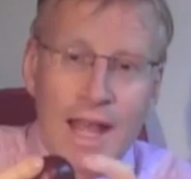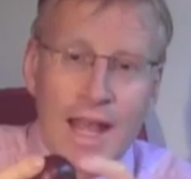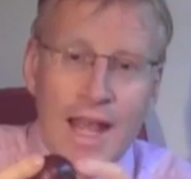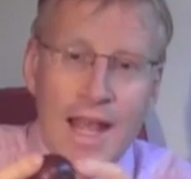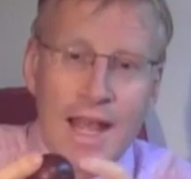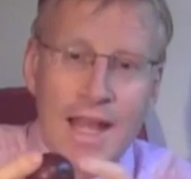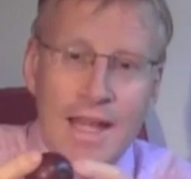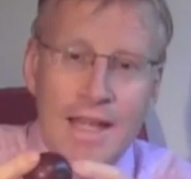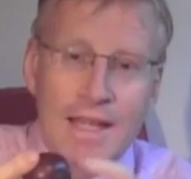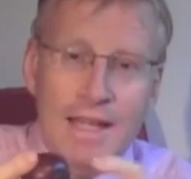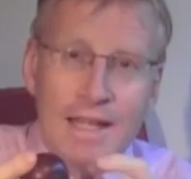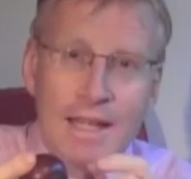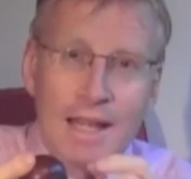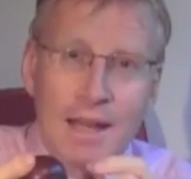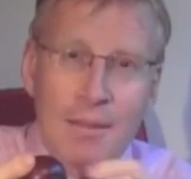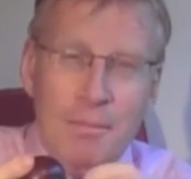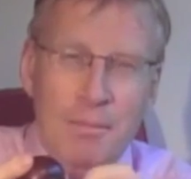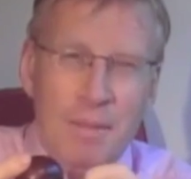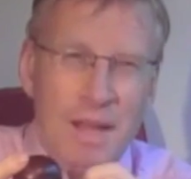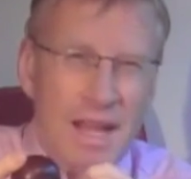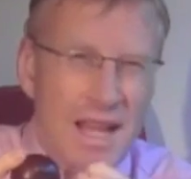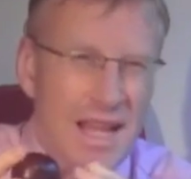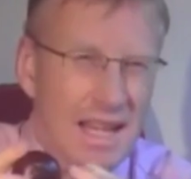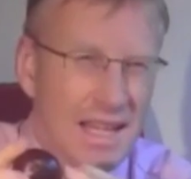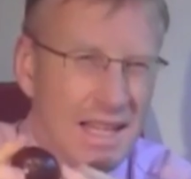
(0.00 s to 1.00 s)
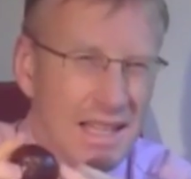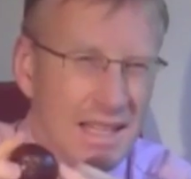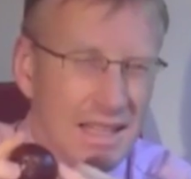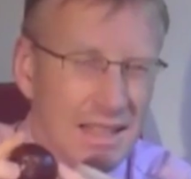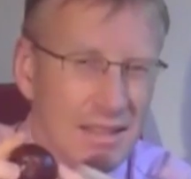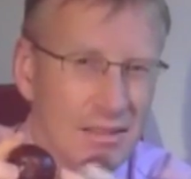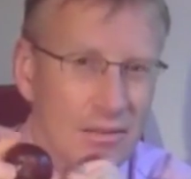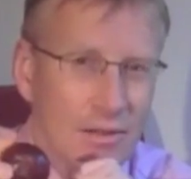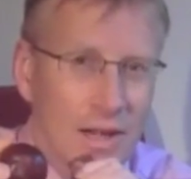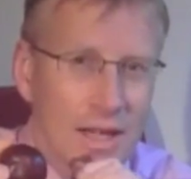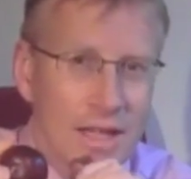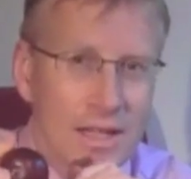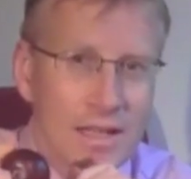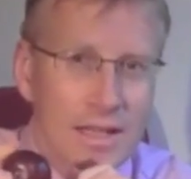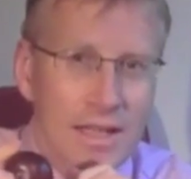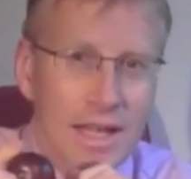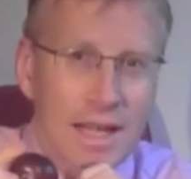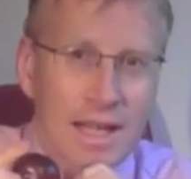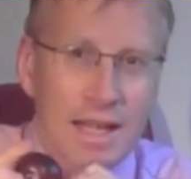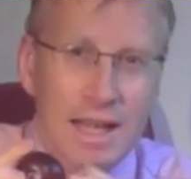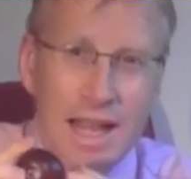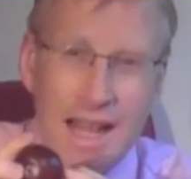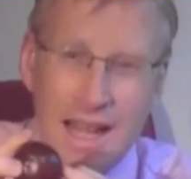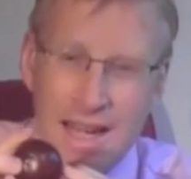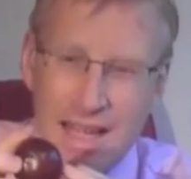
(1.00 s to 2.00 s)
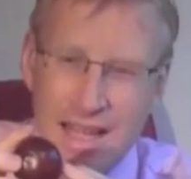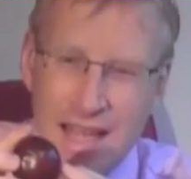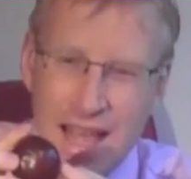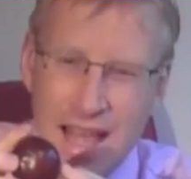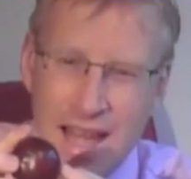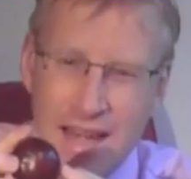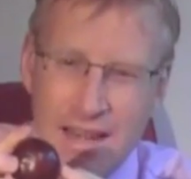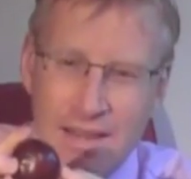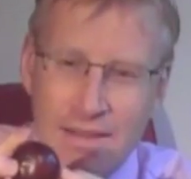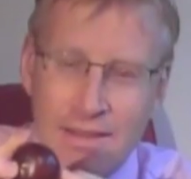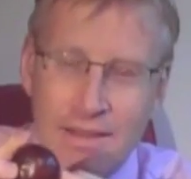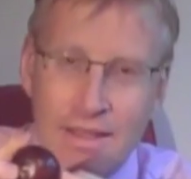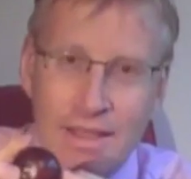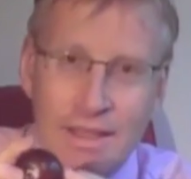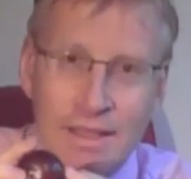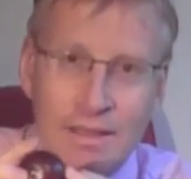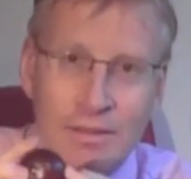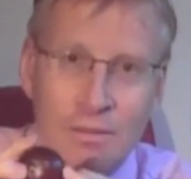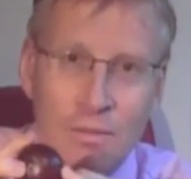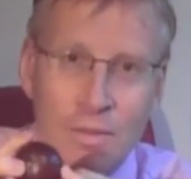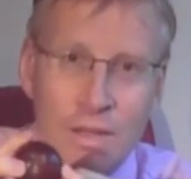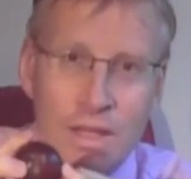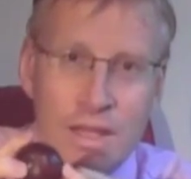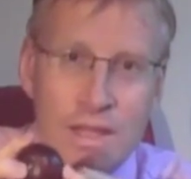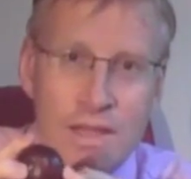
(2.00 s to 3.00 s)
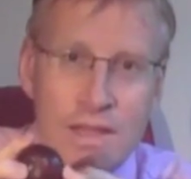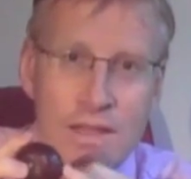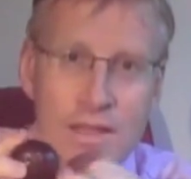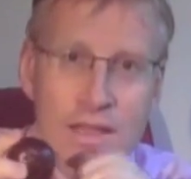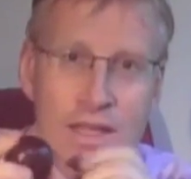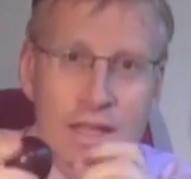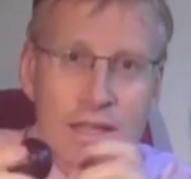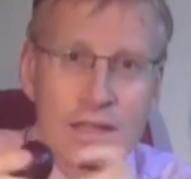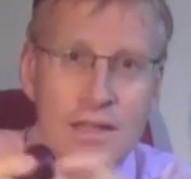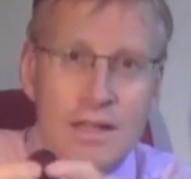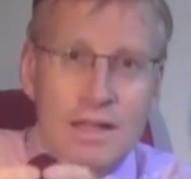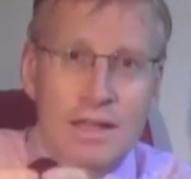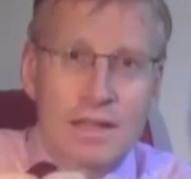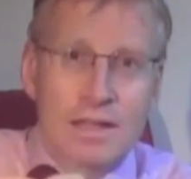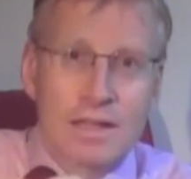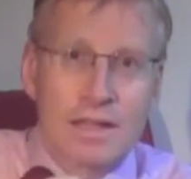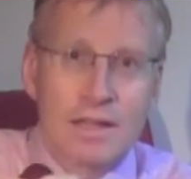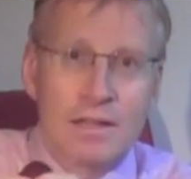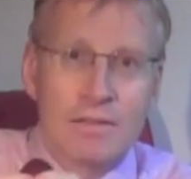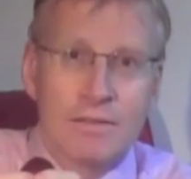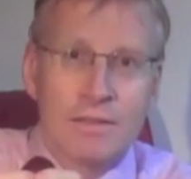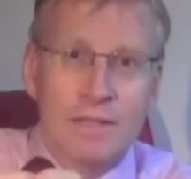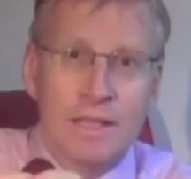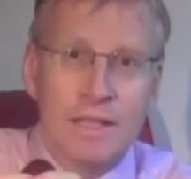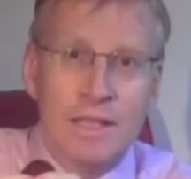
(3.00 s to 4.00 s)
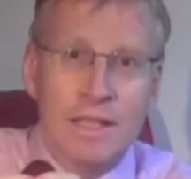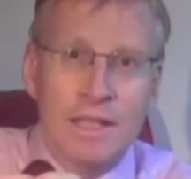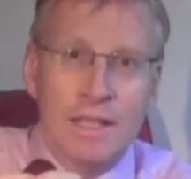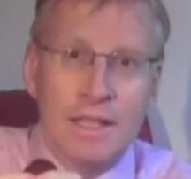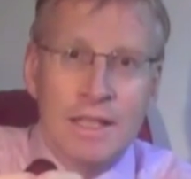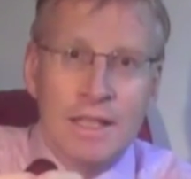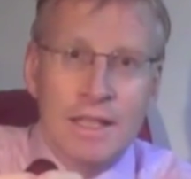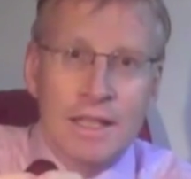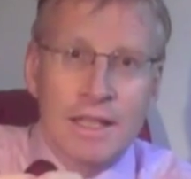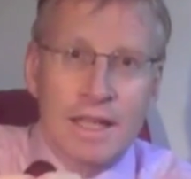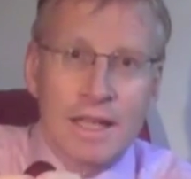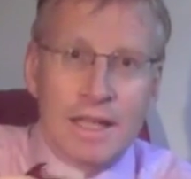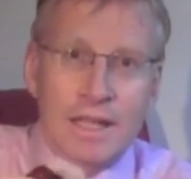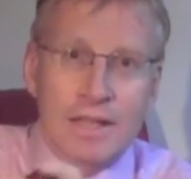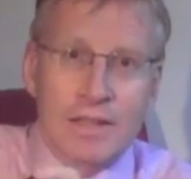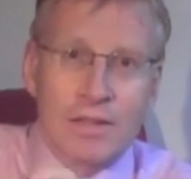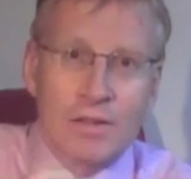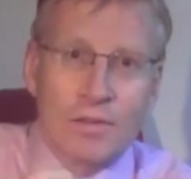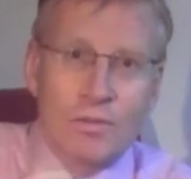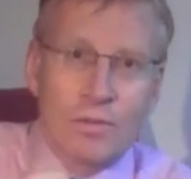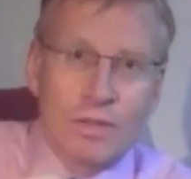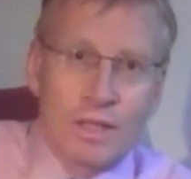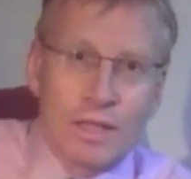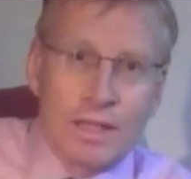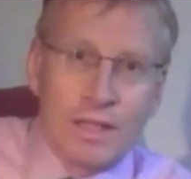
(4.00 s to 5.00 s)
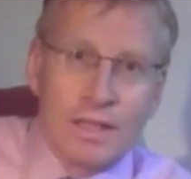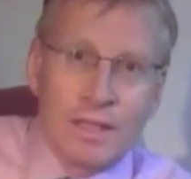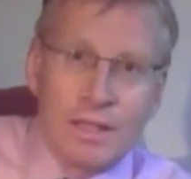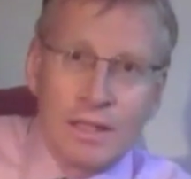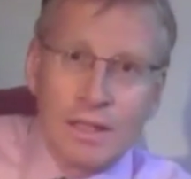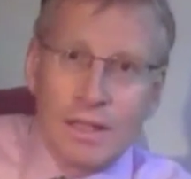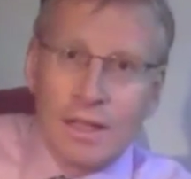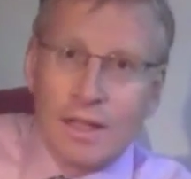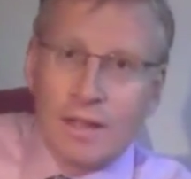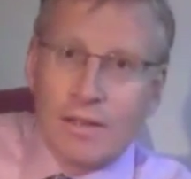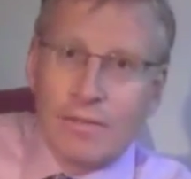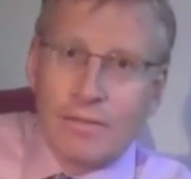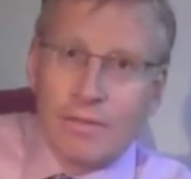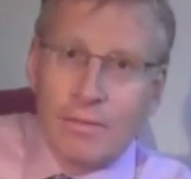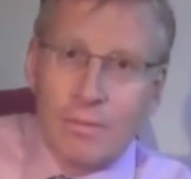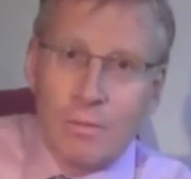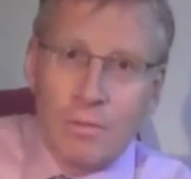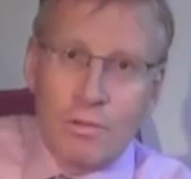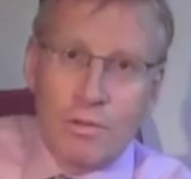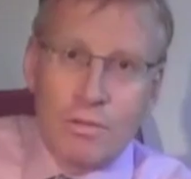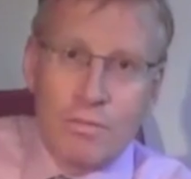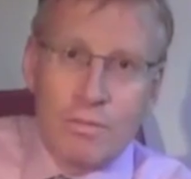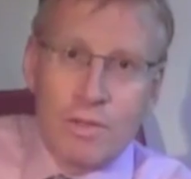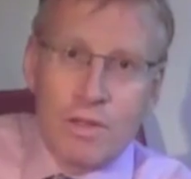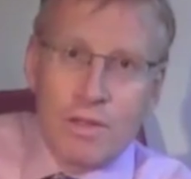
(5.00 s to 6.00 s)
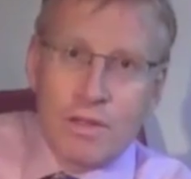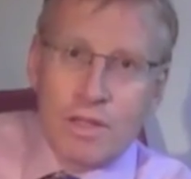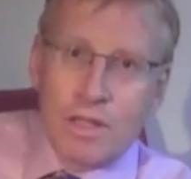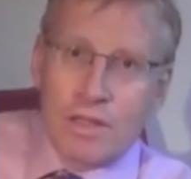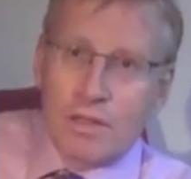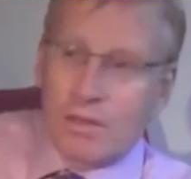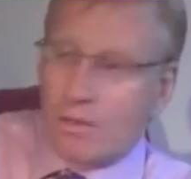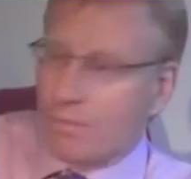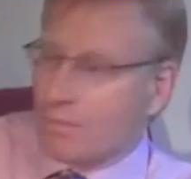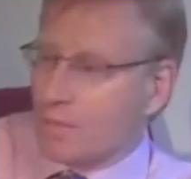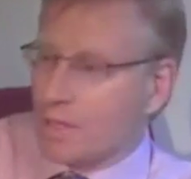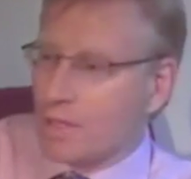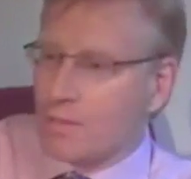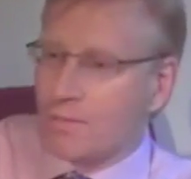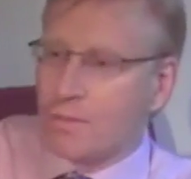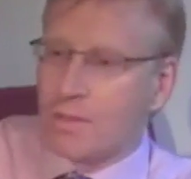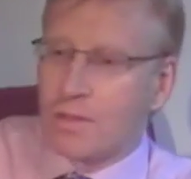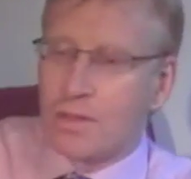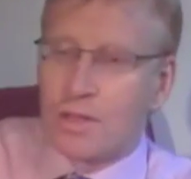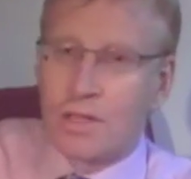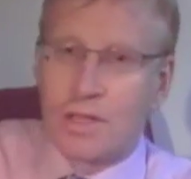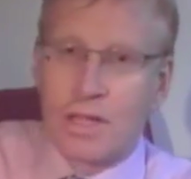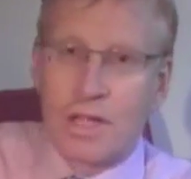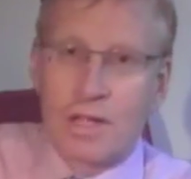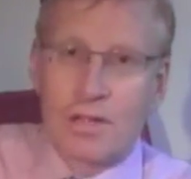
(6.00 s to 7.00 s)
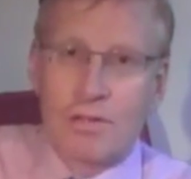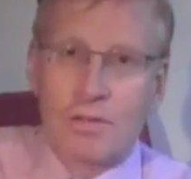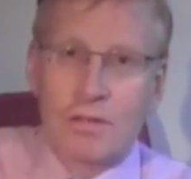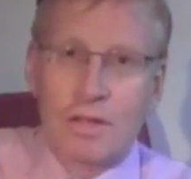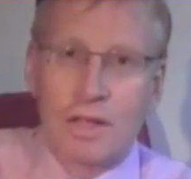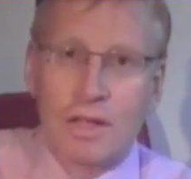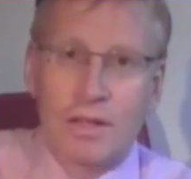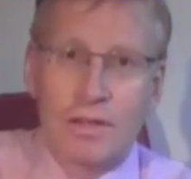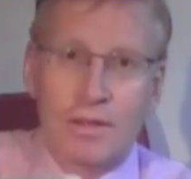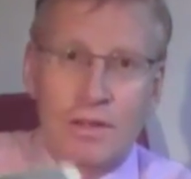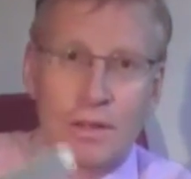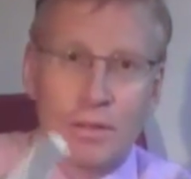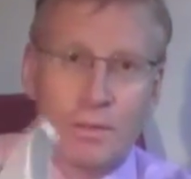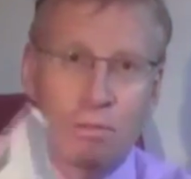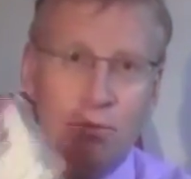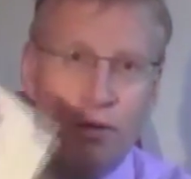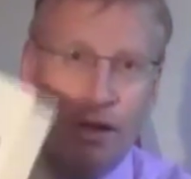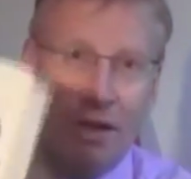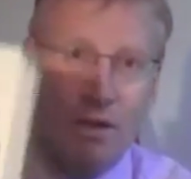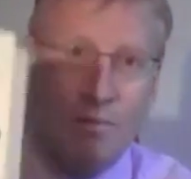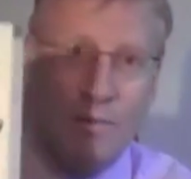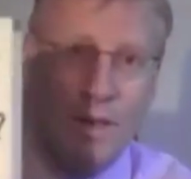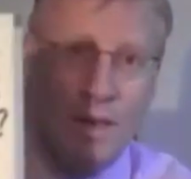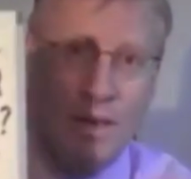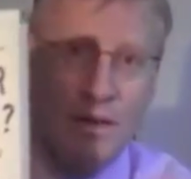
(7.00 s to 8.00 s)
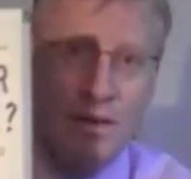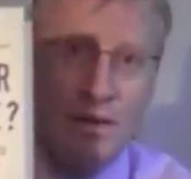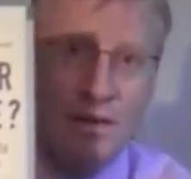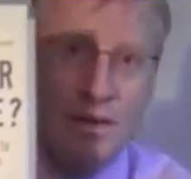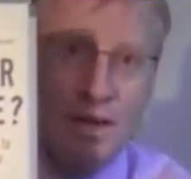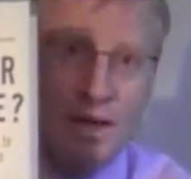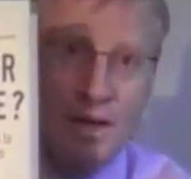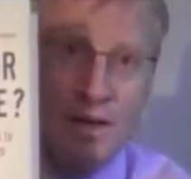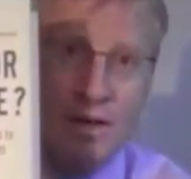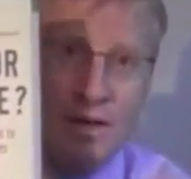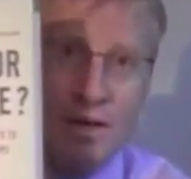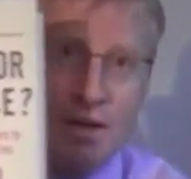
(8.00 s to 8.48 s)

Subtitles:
Any lump, any little grain of sand, anything within the testicle itself, get it sorted. For more amusing top tips on your sexual health, I would recommend Sex,